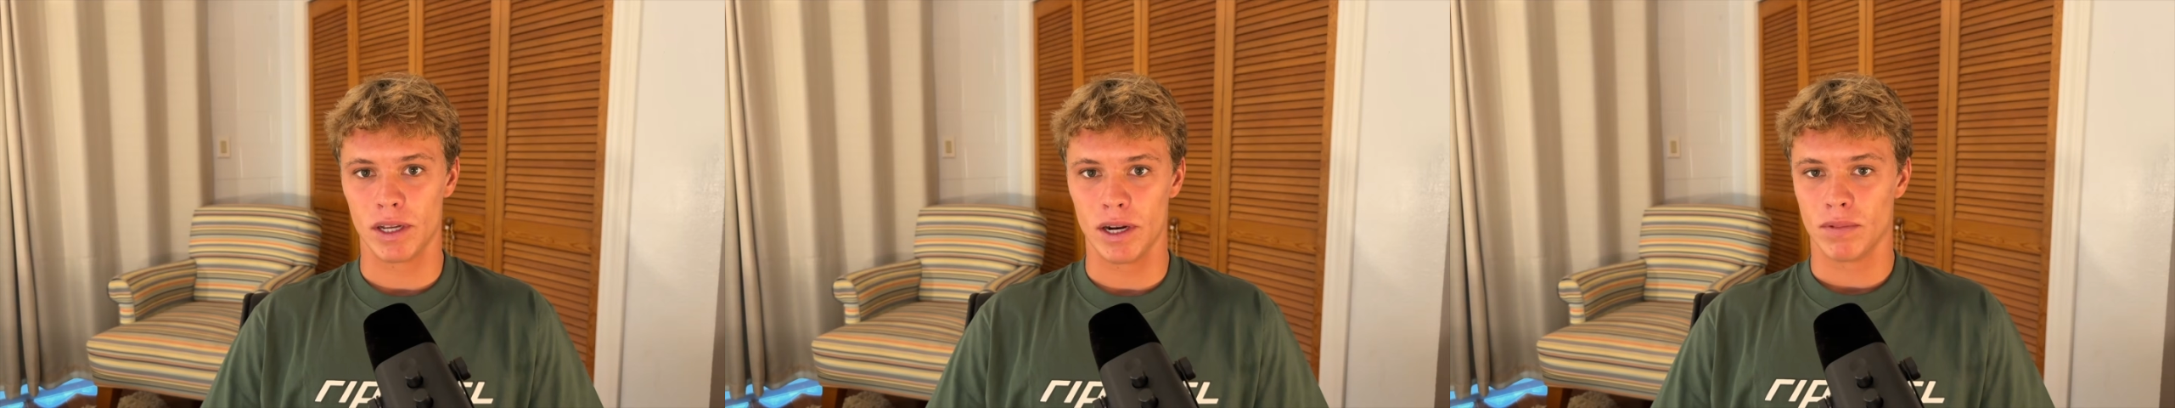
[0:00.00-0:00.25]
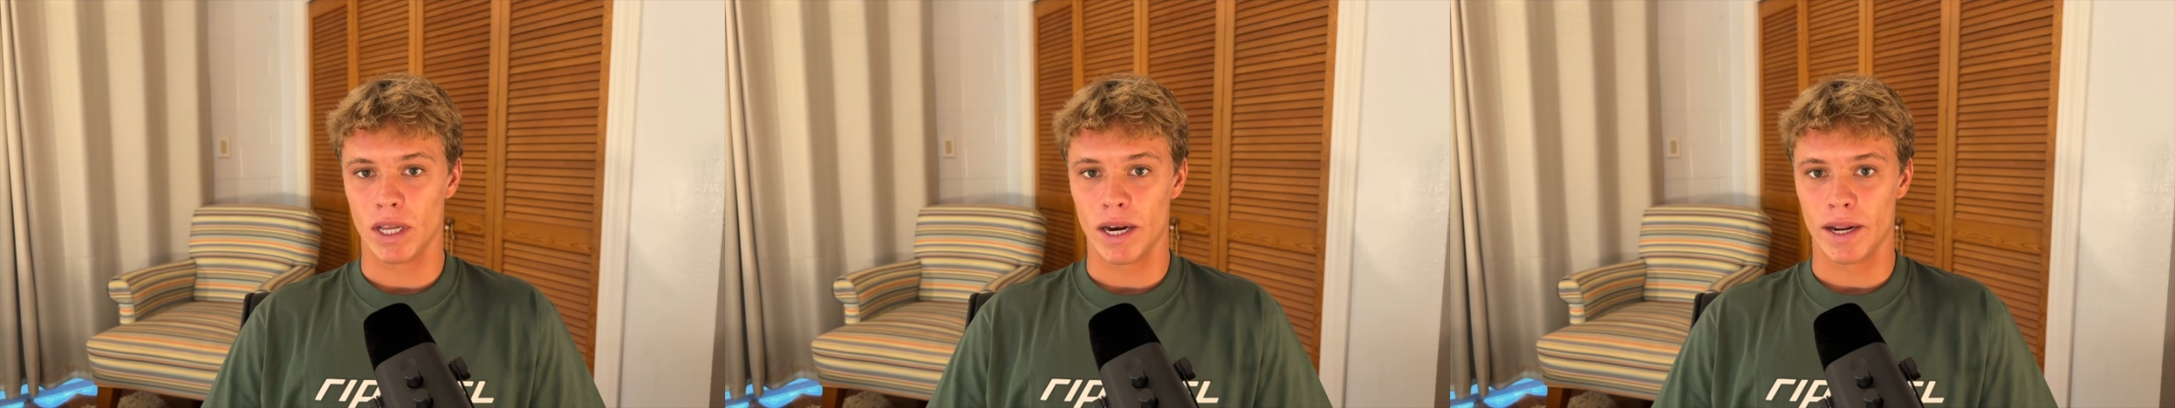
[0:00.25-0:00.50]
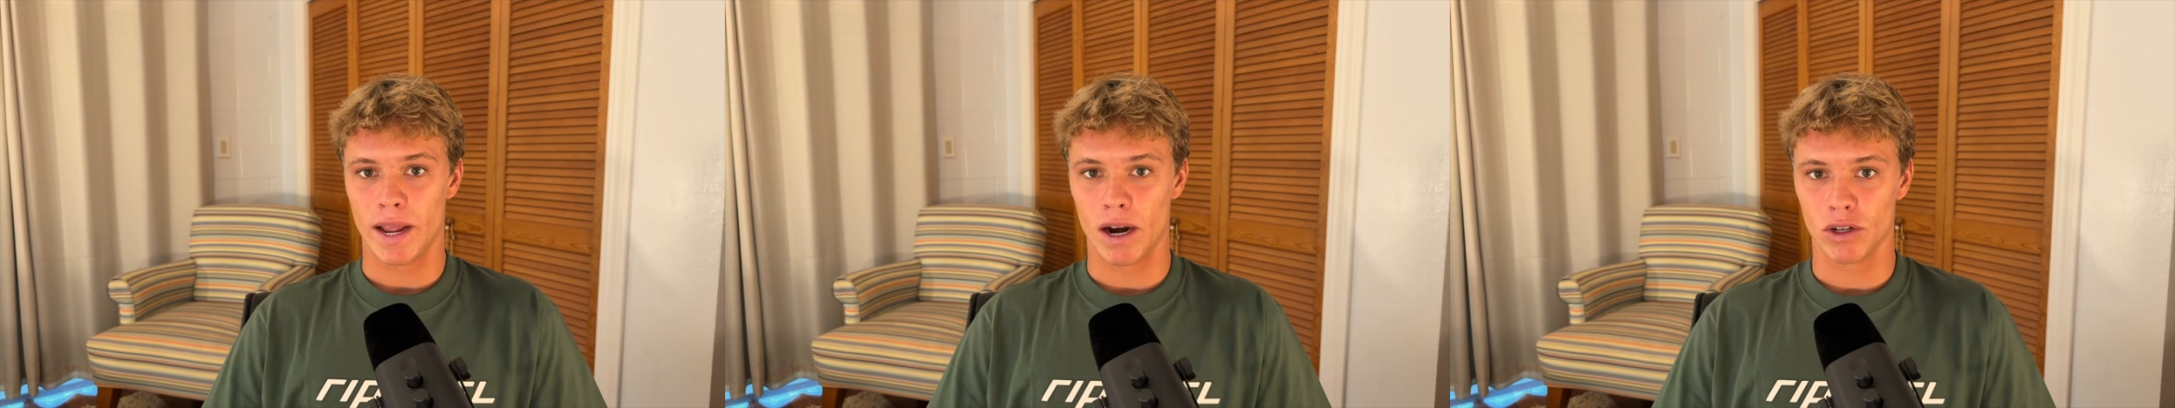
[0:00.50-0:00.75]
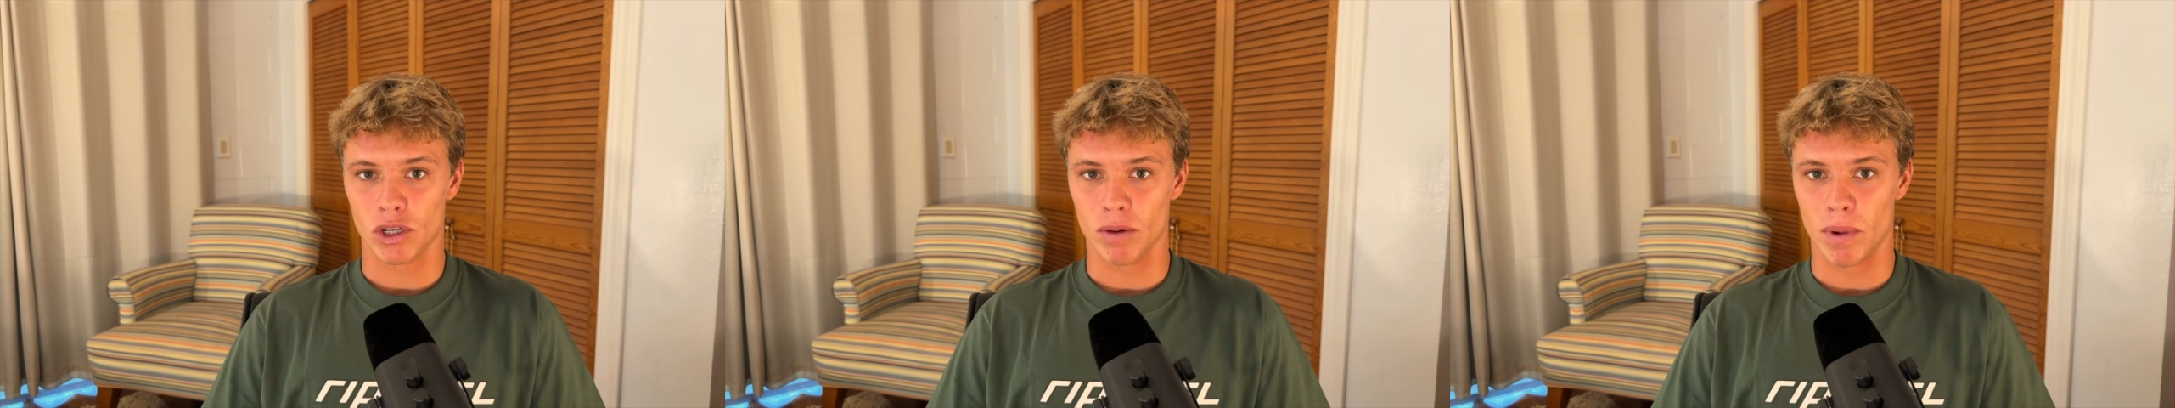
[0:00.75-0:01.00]
didn't
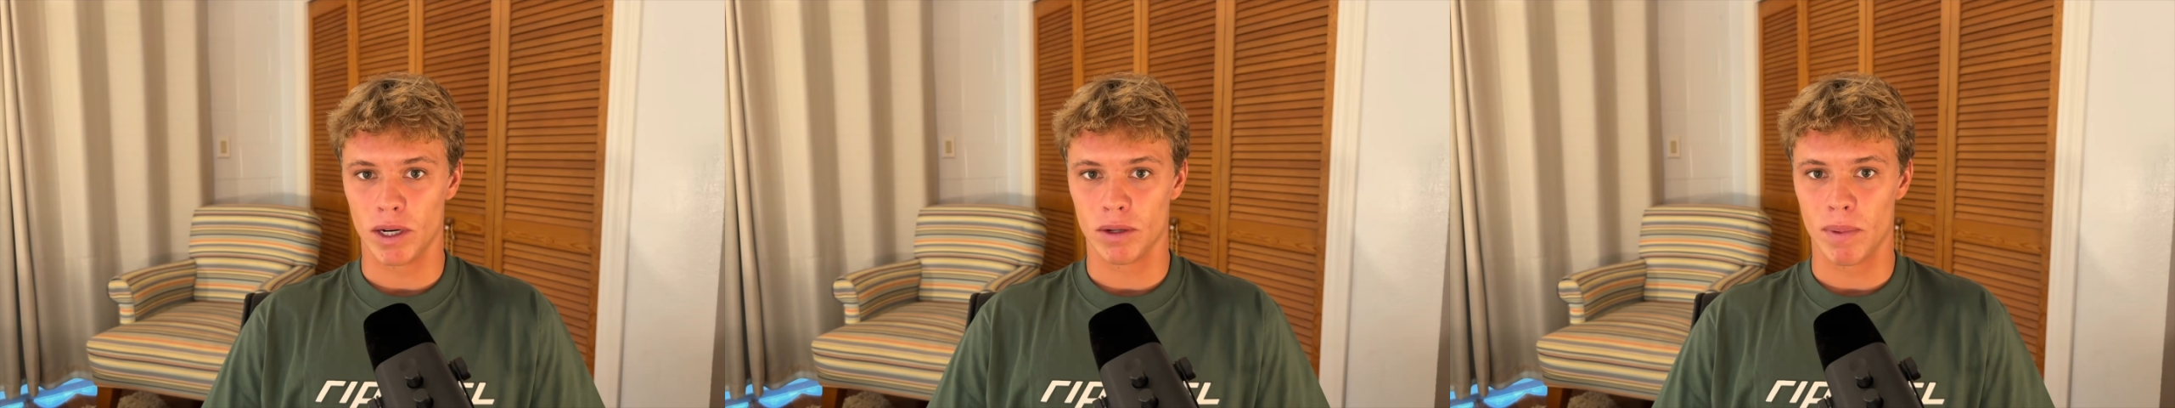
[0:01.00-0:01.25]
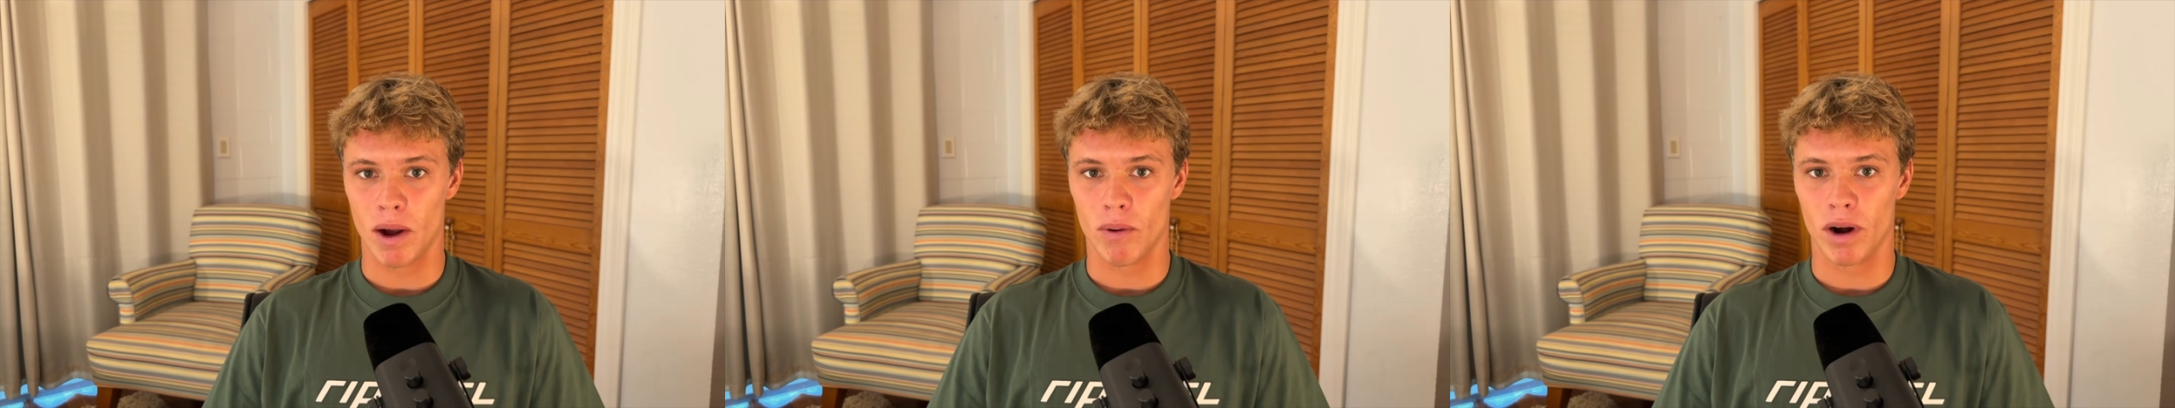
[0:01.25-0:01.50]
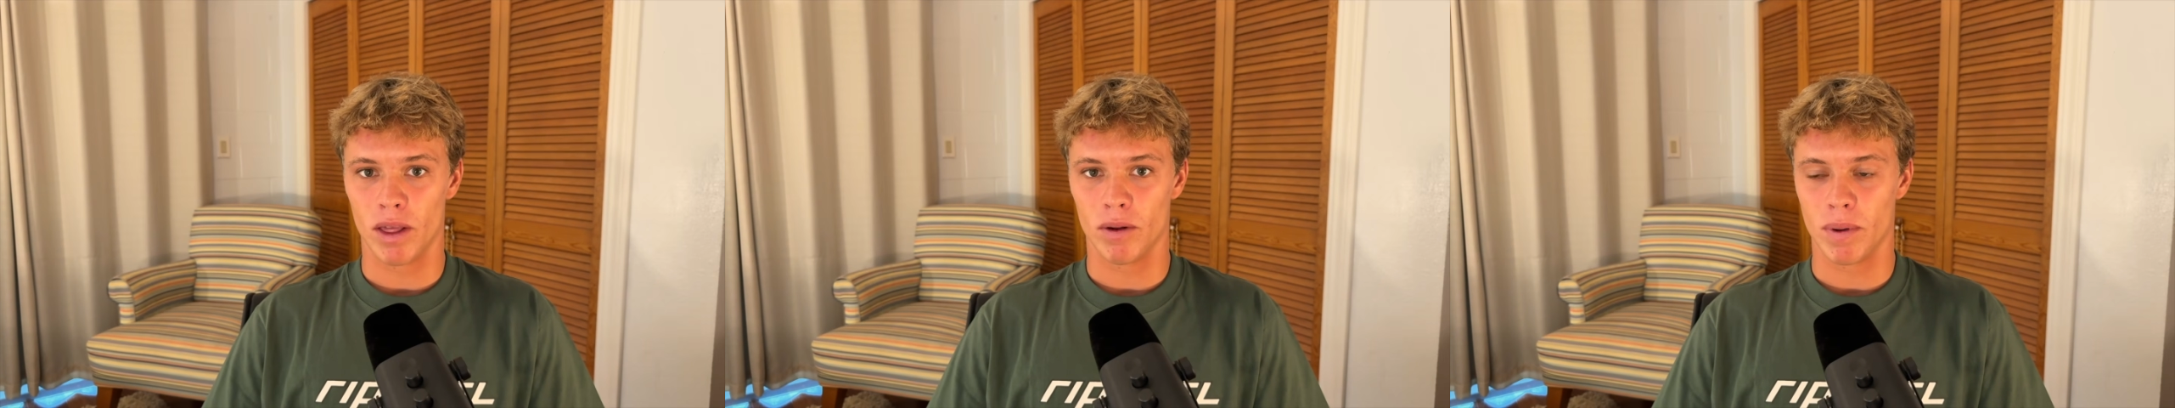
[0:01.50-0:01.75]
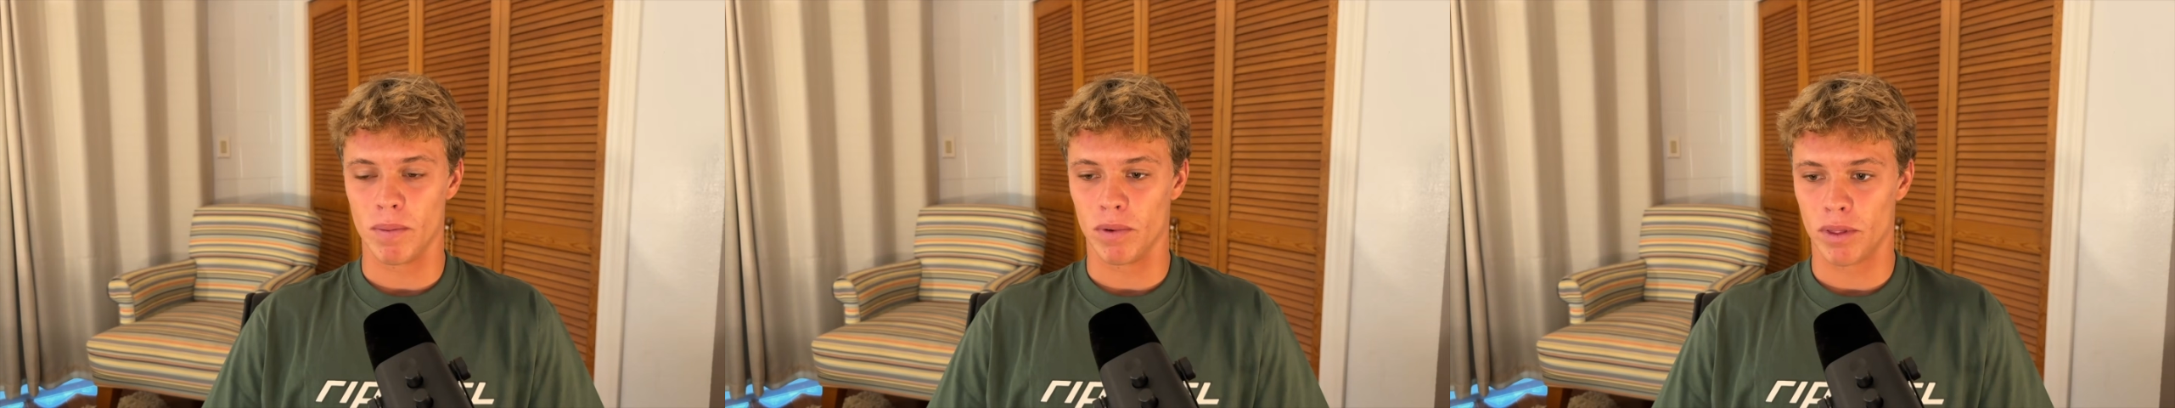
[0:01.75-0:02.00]
care so much about what
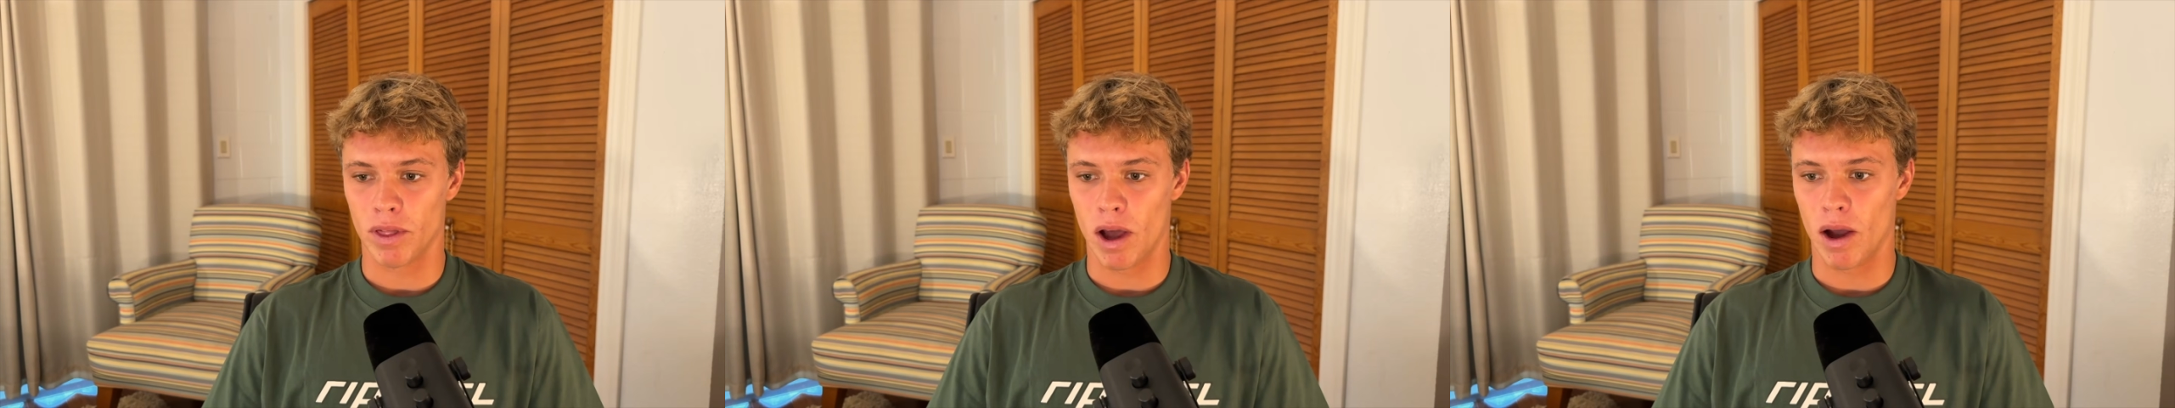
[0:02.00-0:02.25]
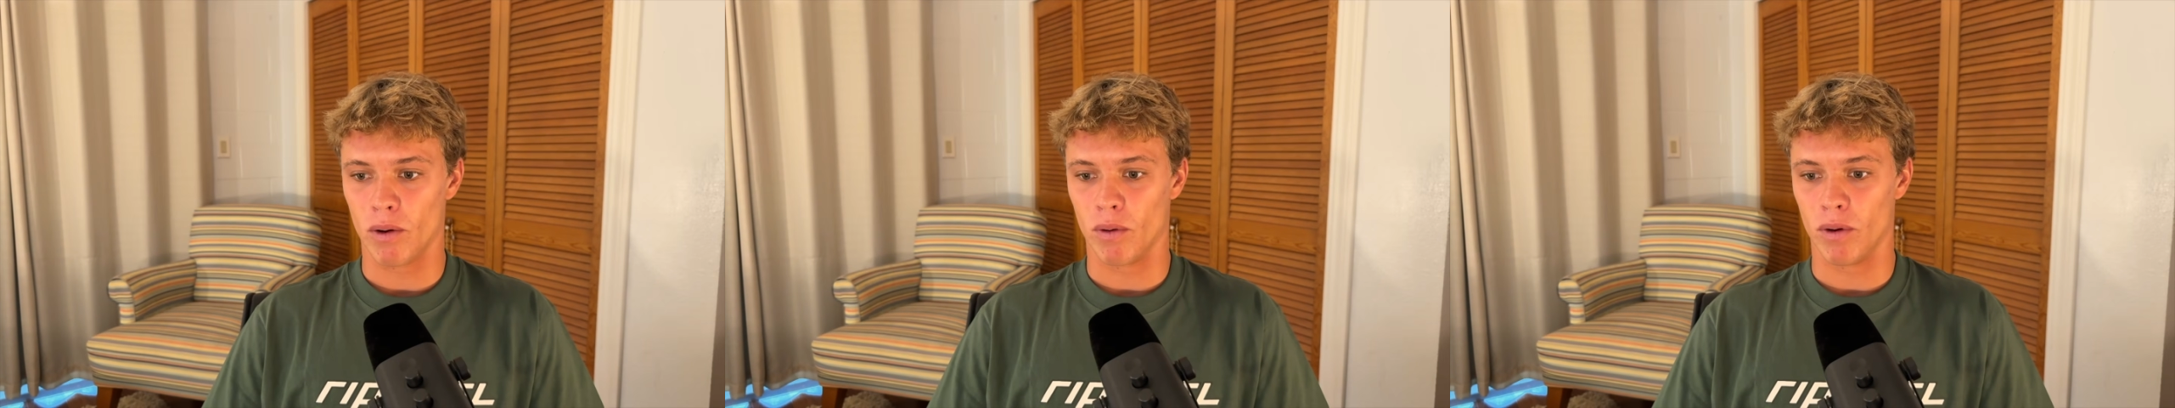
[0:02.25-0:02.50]
other people thought